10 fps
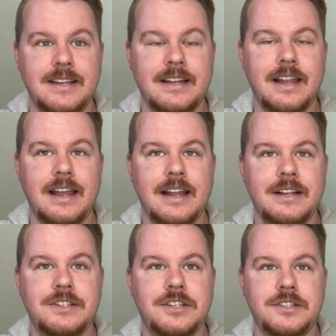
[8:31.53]
It
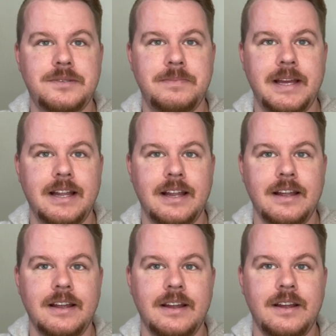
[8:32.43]
has just been
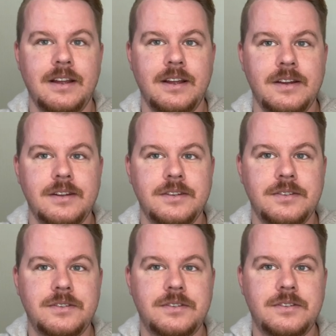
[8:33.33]

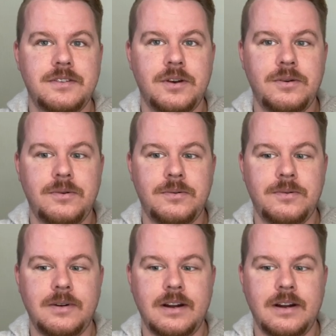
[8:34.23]
so